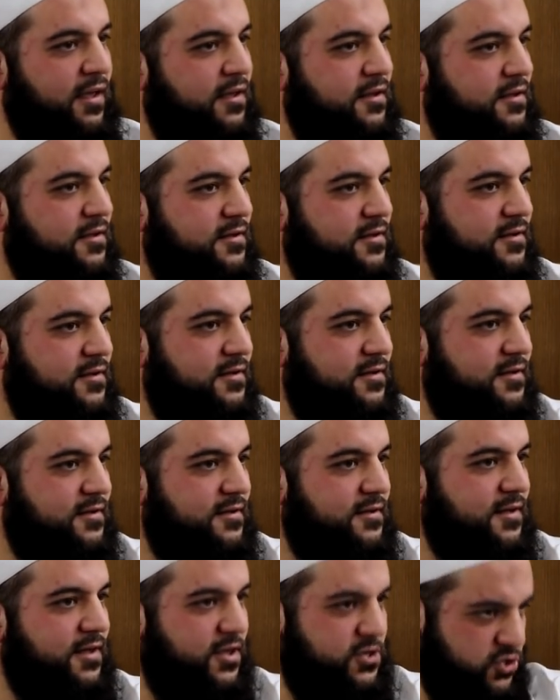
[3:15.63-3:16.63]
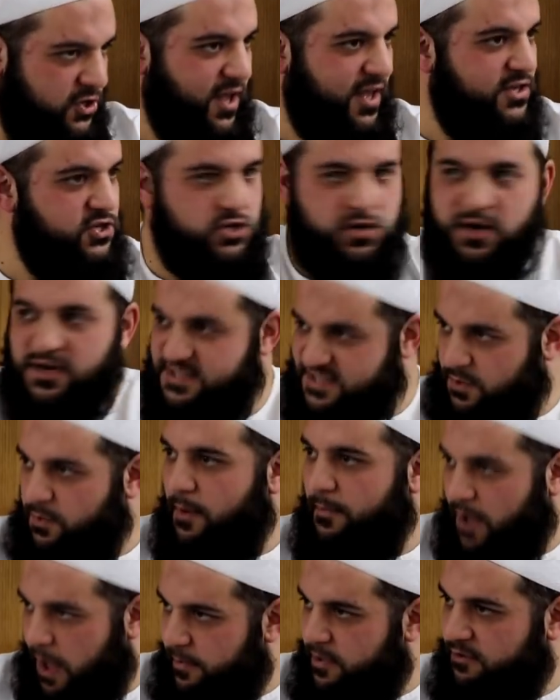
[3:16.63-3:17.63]
Do you, get, do you understand
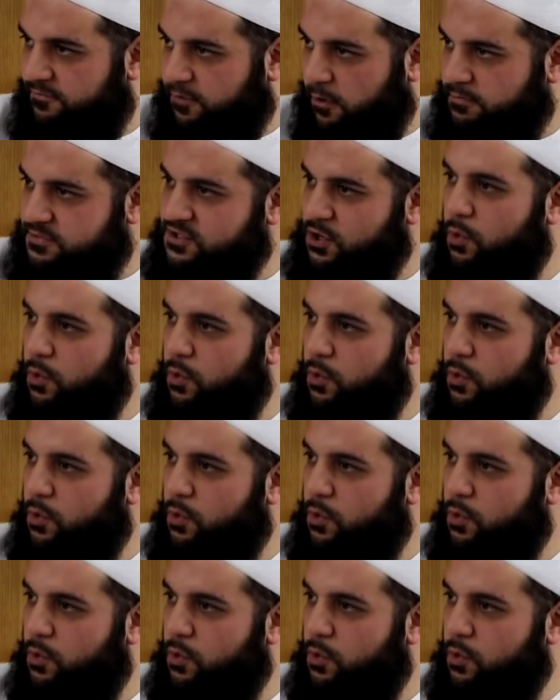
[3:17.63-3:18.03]
where I'm coming from?